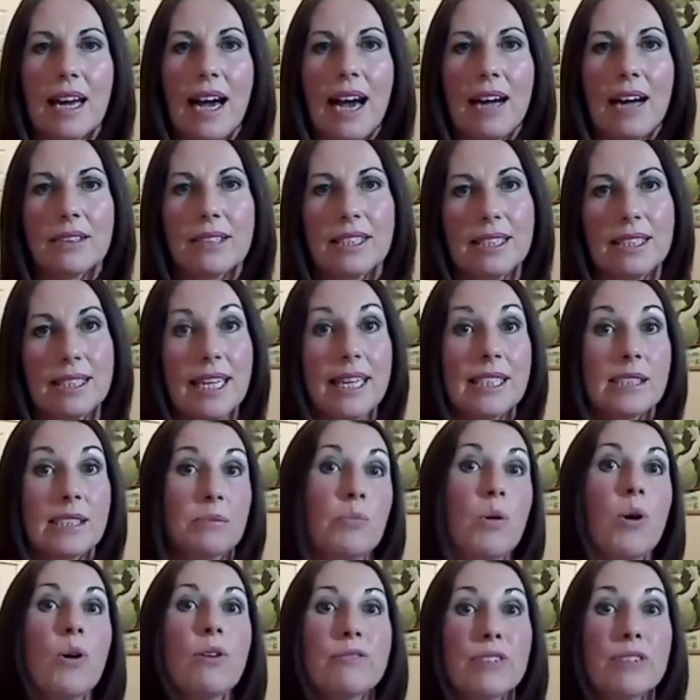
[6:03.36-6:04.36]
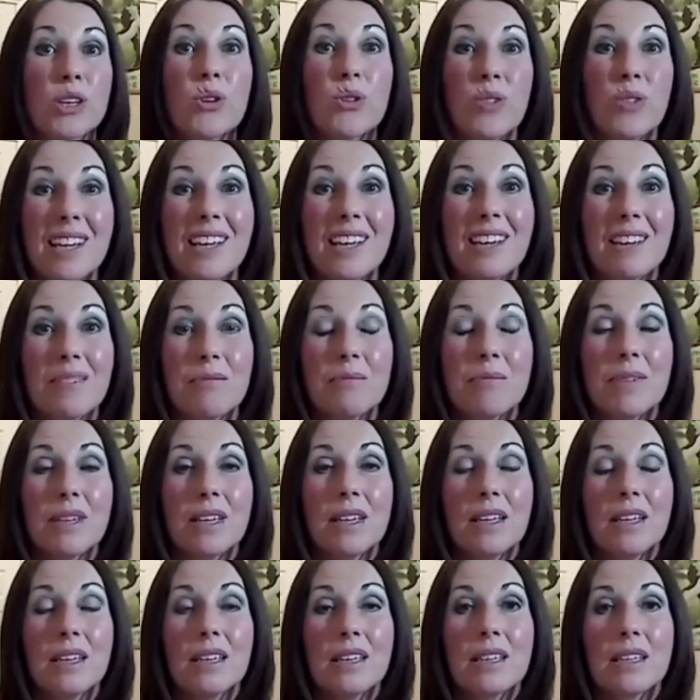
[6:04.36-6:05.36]
I'd say it's more of a cream,
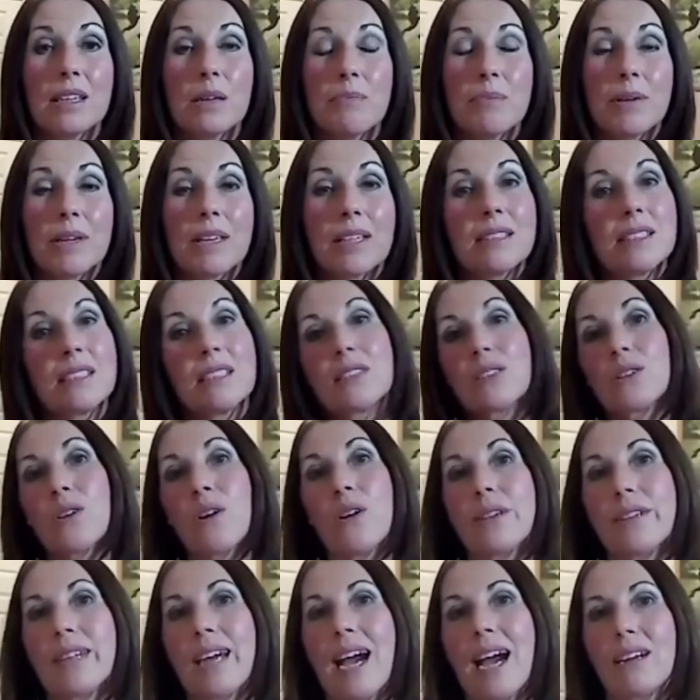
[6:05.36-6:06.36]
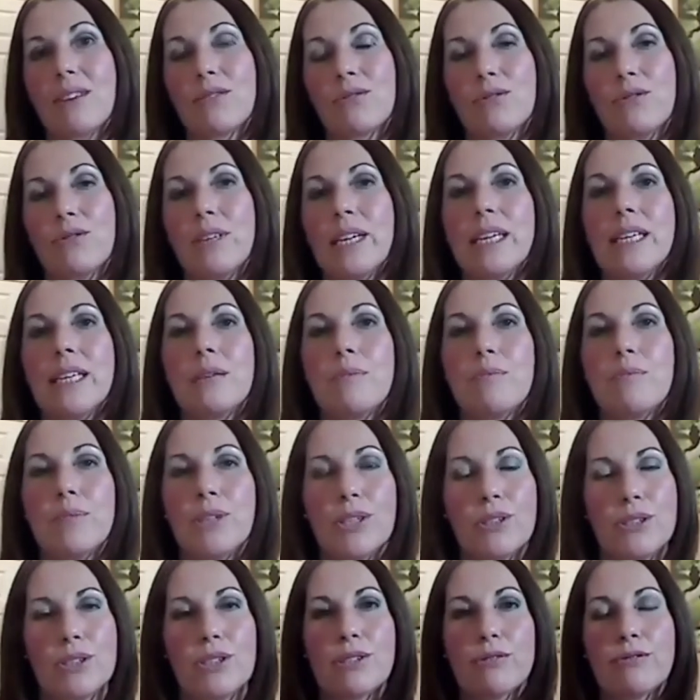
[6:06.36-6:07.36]
you know, because it's got that really
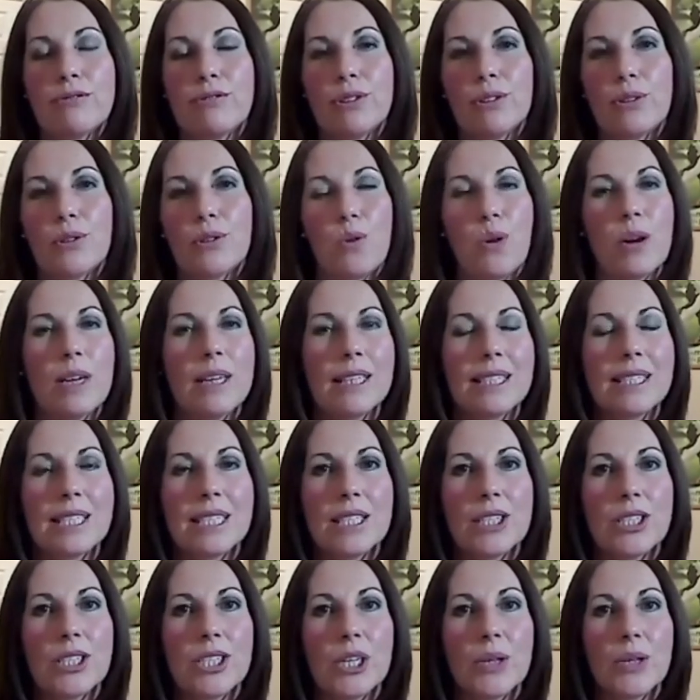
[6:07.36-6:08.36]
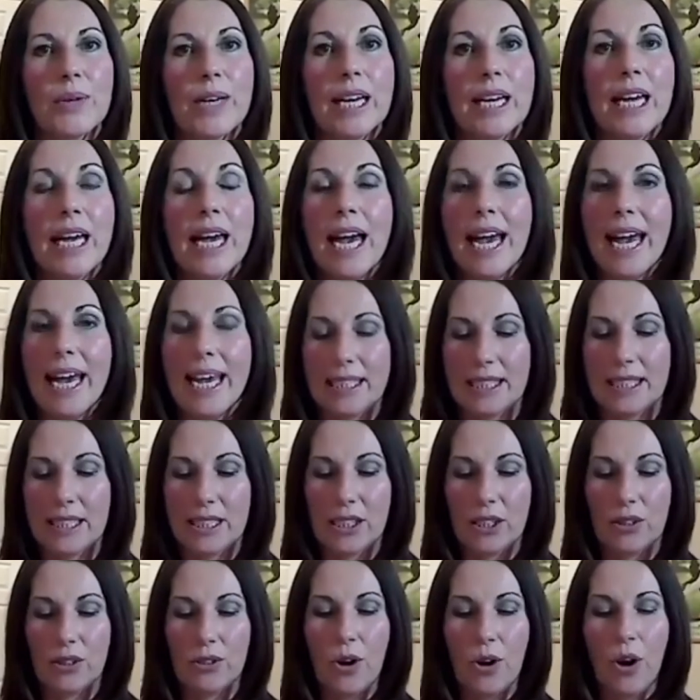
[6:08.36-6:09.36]
beautiful quality to it.
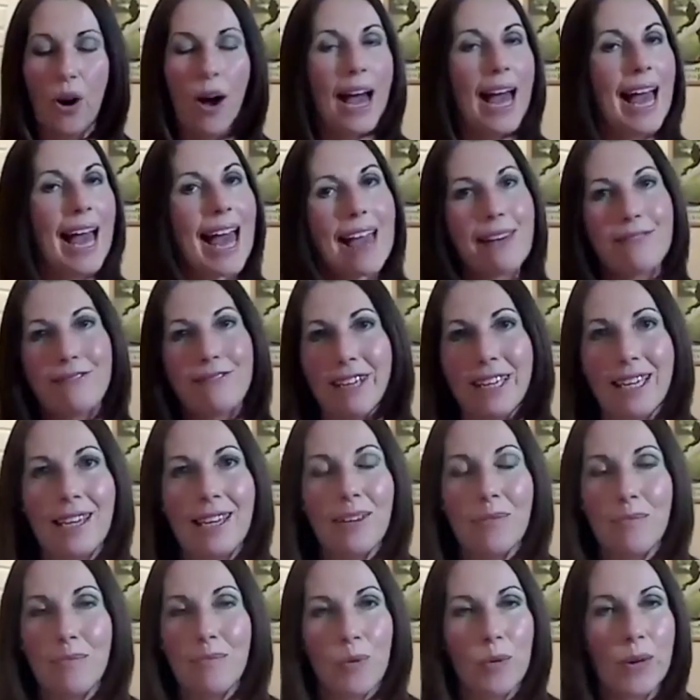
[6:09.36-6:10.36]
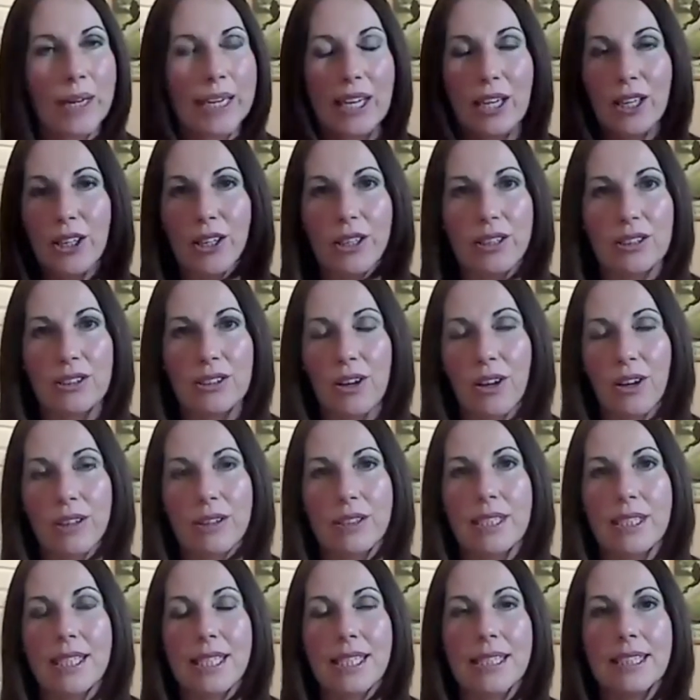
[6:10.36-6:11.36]
It's not heavy when it goes
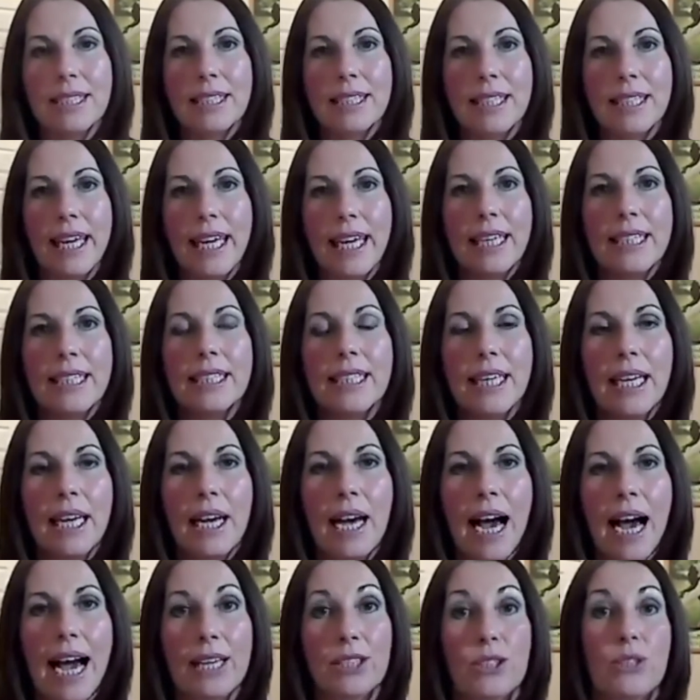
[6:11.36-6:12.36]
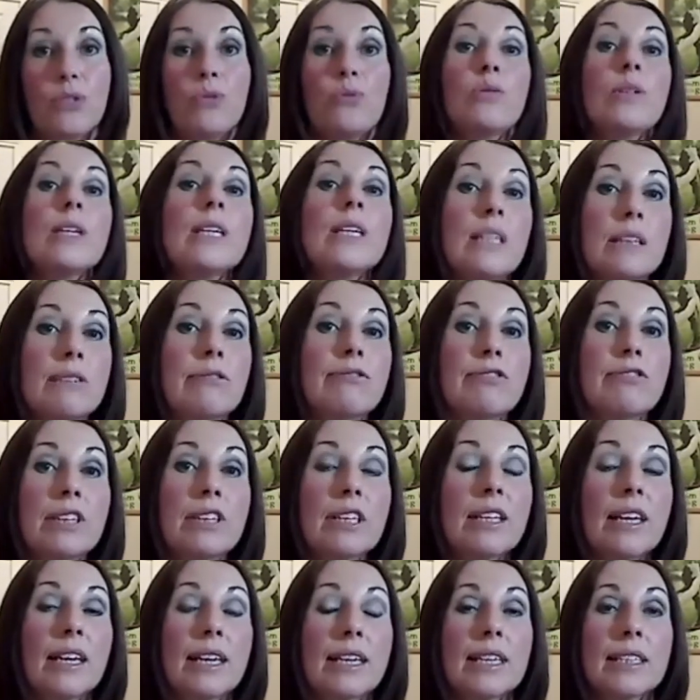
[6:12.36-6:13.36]
onto the skin, and you really
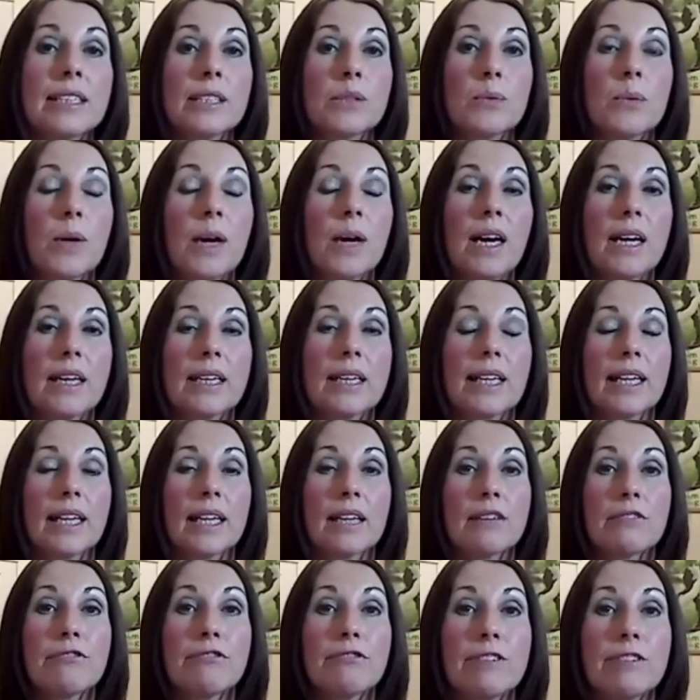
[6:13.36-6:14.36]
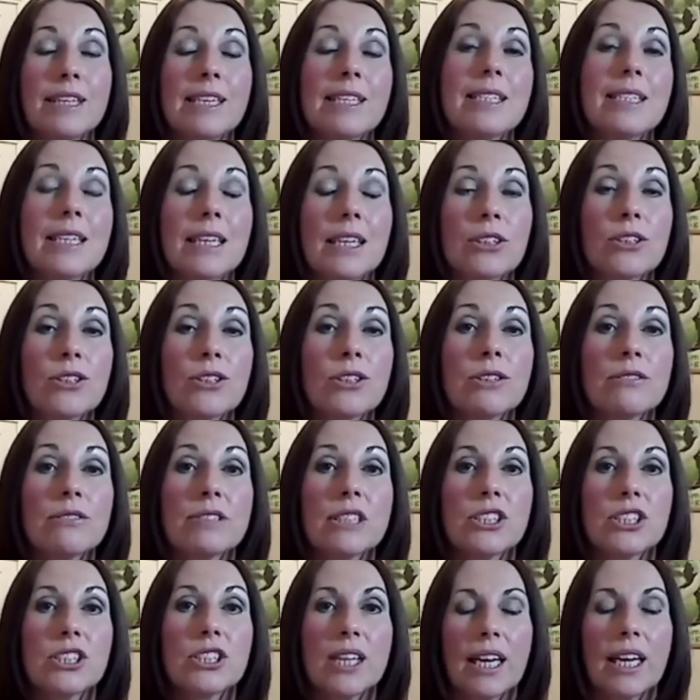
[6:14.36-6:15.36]
feel like it's working and feeding and
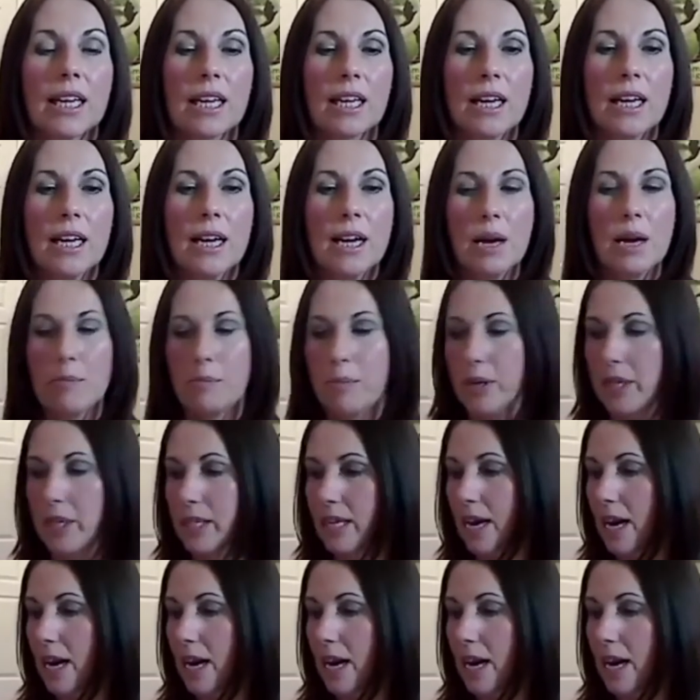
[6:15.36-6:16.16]
nourishing, but